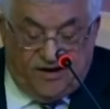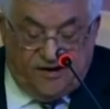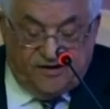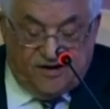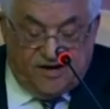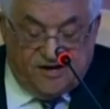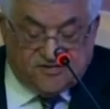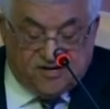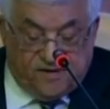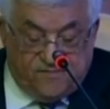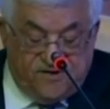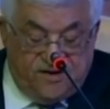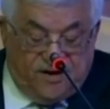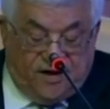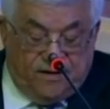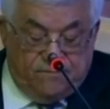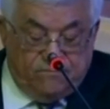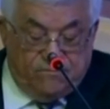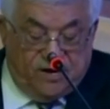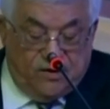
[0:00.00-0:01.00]
We are
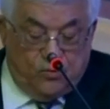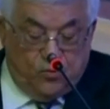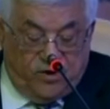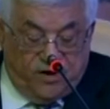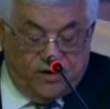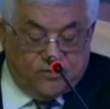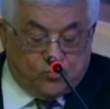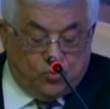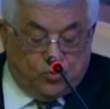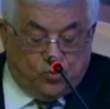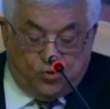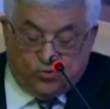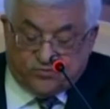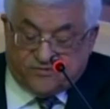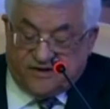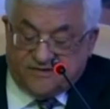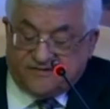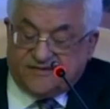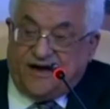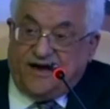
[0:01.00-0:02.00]
all required
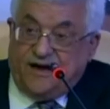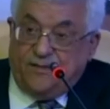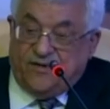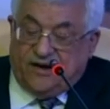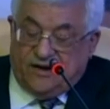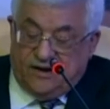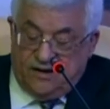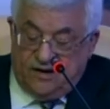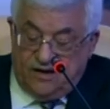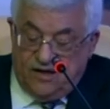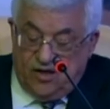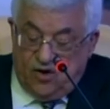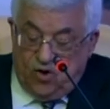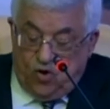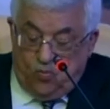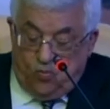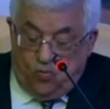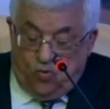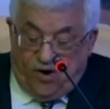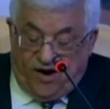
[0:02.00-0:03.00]
to put
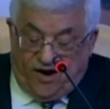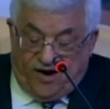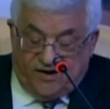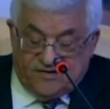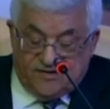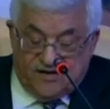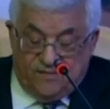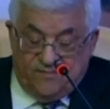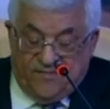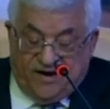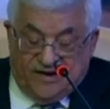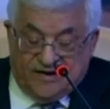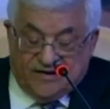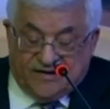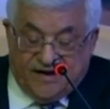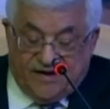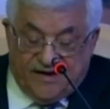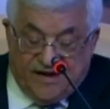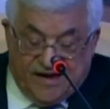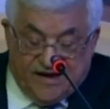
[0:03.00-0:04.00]
together a
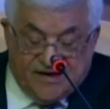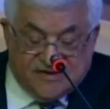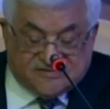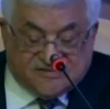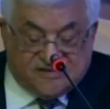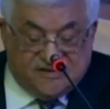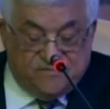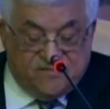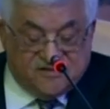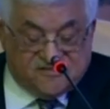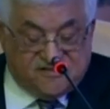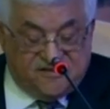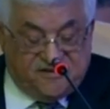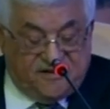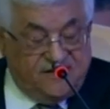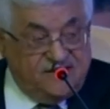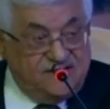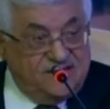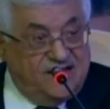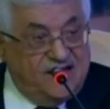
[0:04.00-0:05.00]
unified action plan
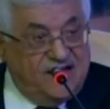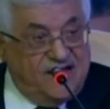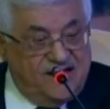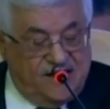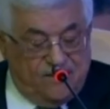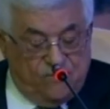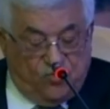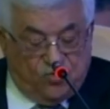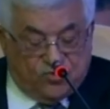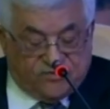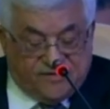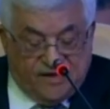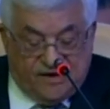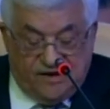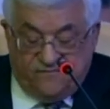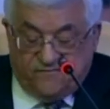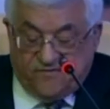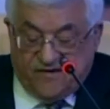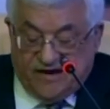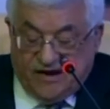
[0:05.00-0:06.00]

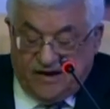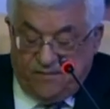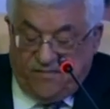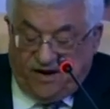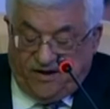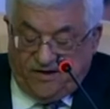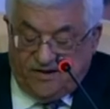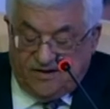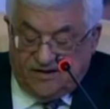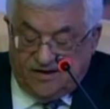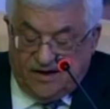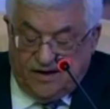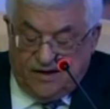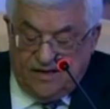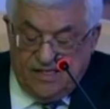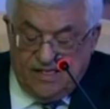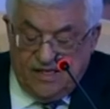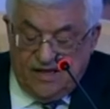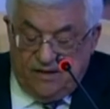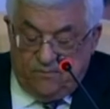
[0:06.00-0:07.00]
with the different
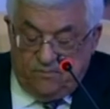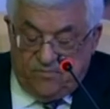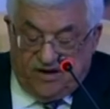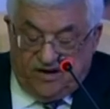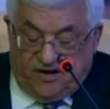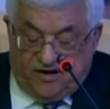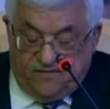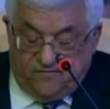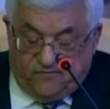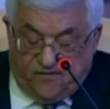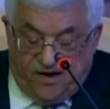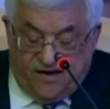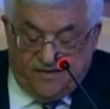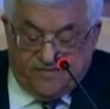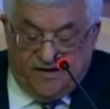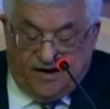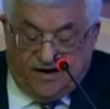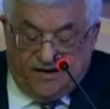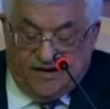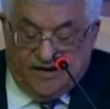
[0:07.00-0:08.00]
Christian churches
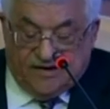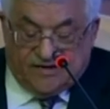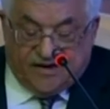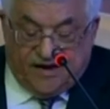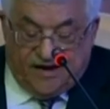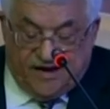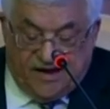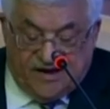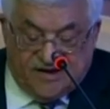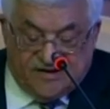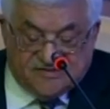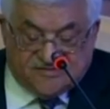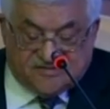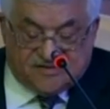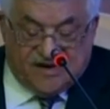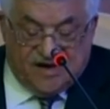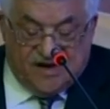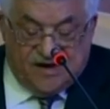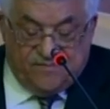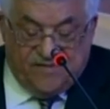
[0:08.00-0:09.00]
concerned with
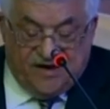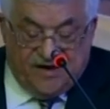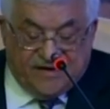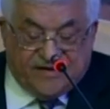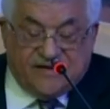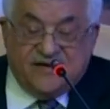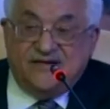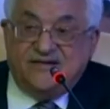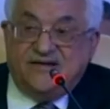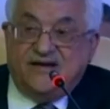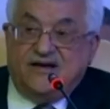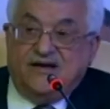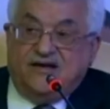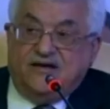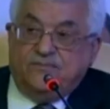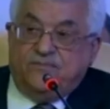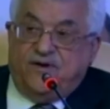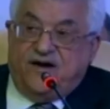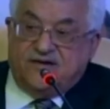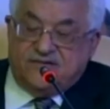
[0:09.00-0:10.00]
keeping the churches
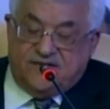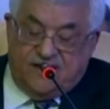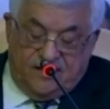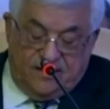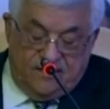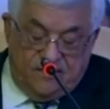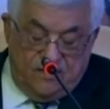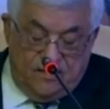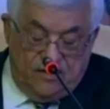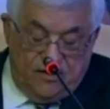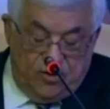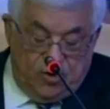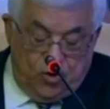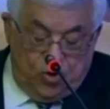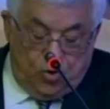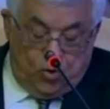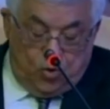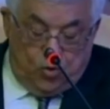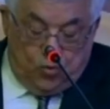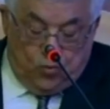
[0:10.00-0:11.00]
as houses of
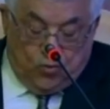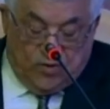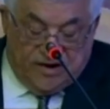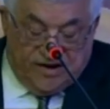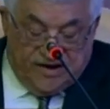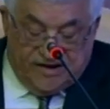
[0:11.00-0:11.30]
worship,